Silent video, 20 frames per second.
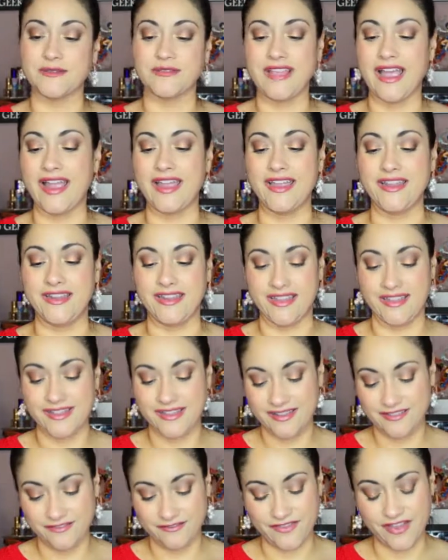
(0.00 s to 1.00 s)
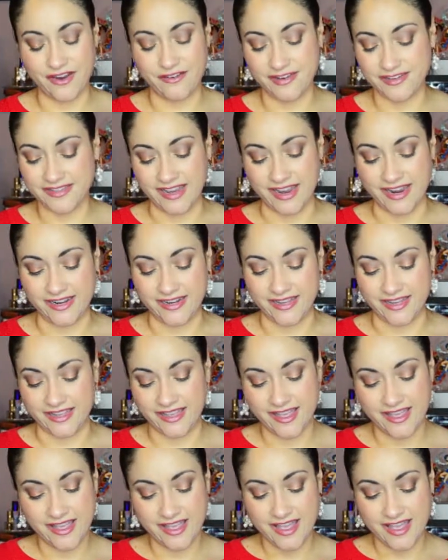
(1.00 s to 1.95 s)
tiny, very tiny.